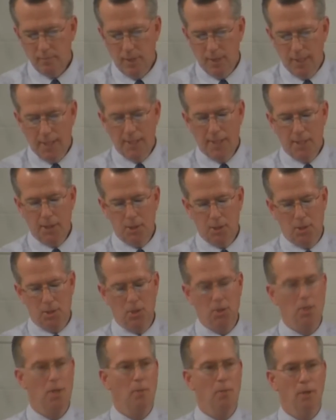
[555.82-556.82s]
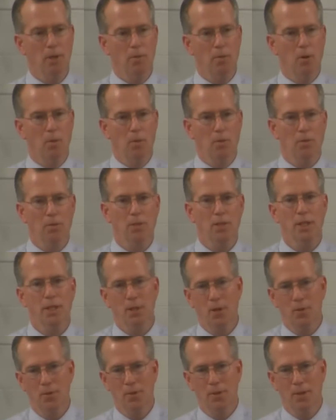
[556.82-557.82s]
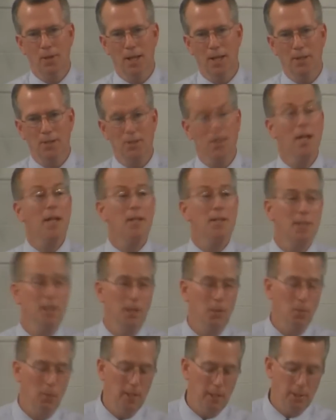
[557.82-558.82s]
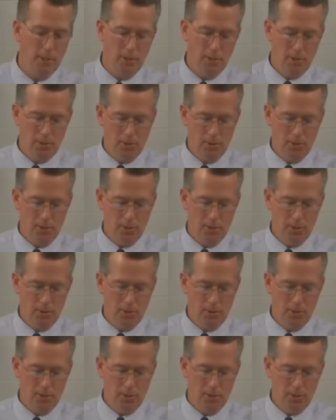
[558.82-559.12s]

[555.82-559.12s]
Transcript: Again, that's just a summary of what we've seen over the last 19 weeks.